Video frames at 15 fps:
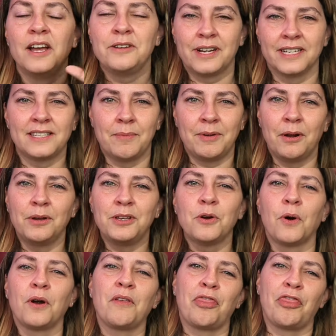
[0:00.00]
You guys let me know
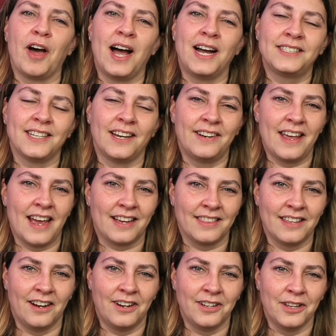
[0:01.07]
your thoughts on
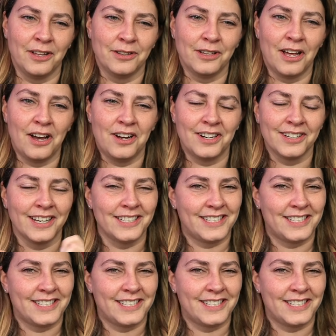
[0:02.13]
Agatha All Along